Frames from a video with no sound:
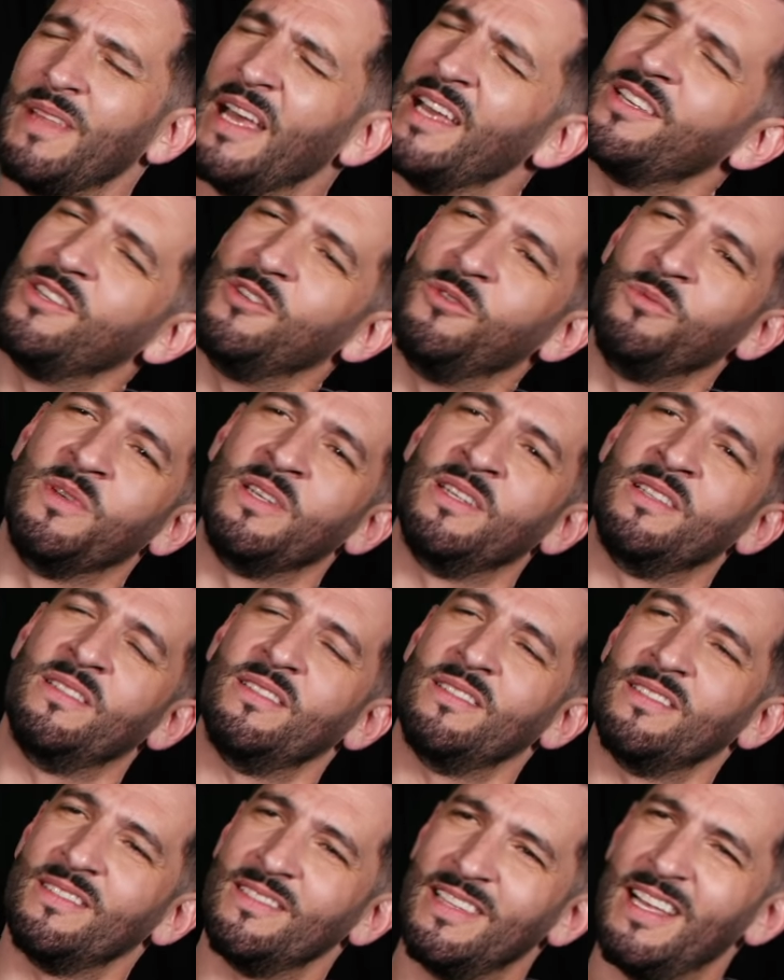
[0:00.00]
Thank you,
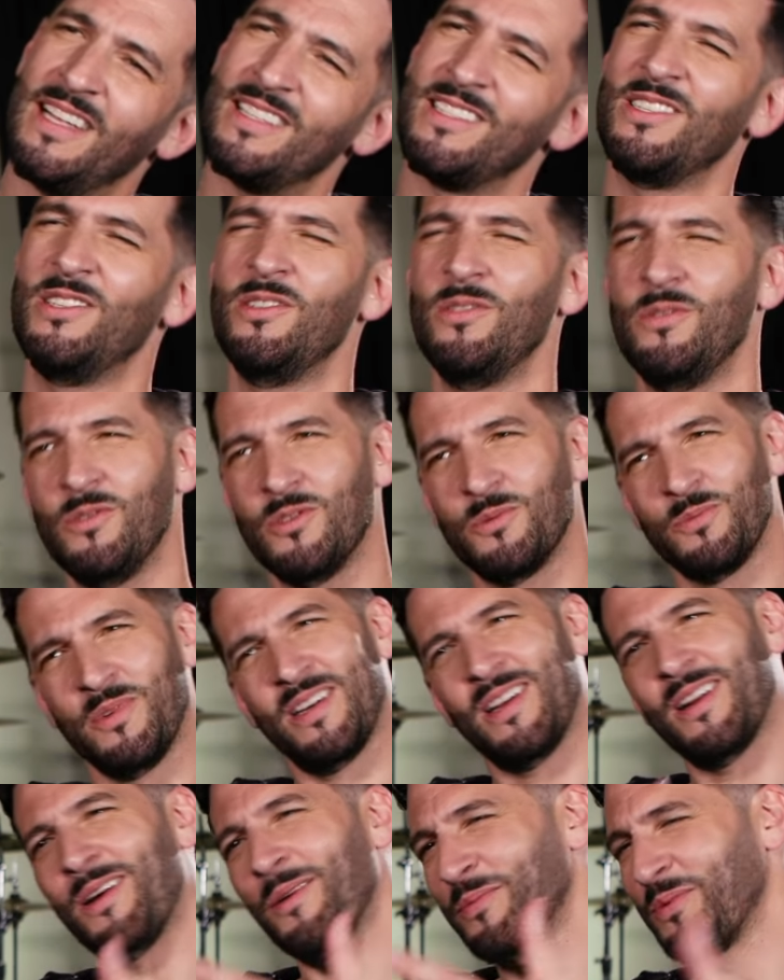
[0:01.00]
man. Yeah, that's absolutely. huge,
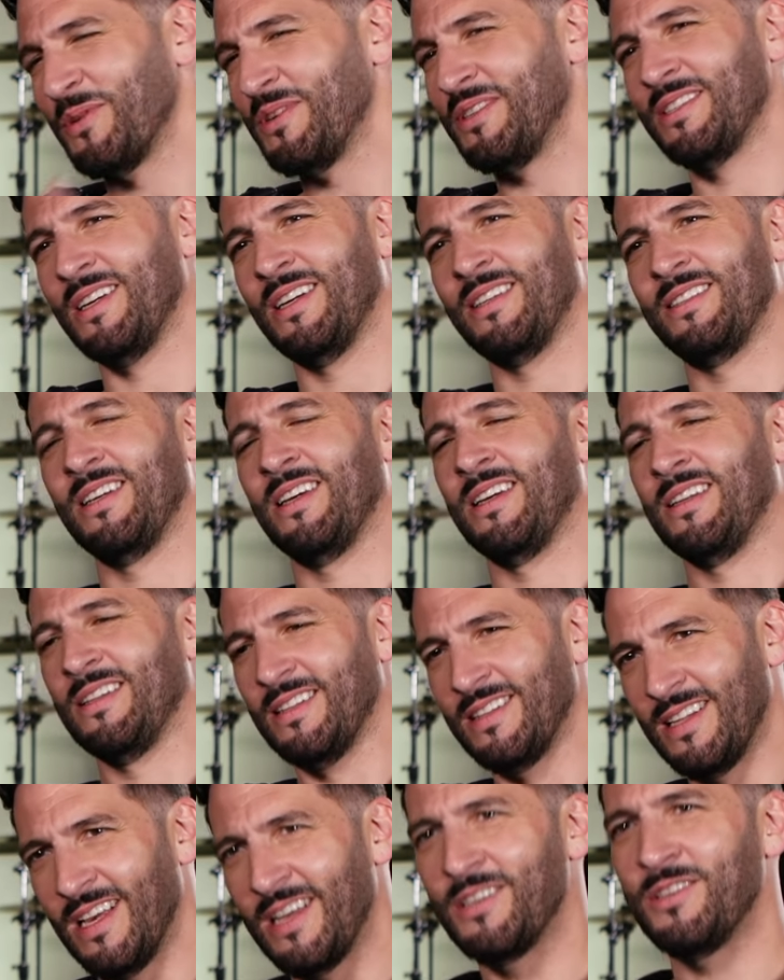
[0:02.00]
man. I appreciate
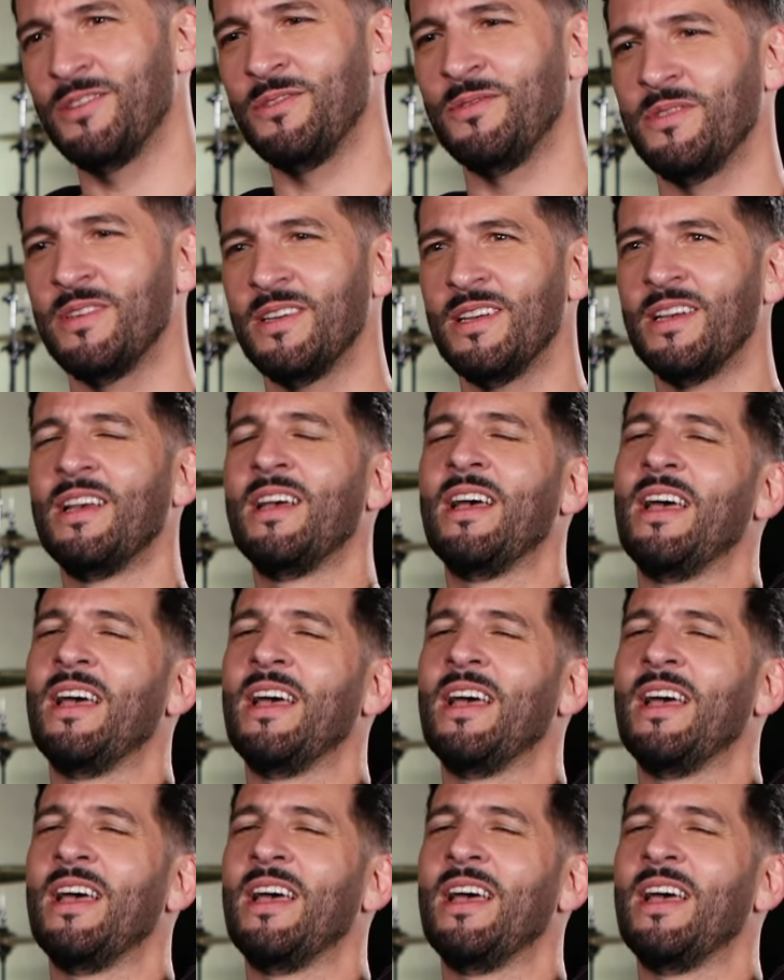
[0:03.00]
absolutely, that. Absolutely, man. You.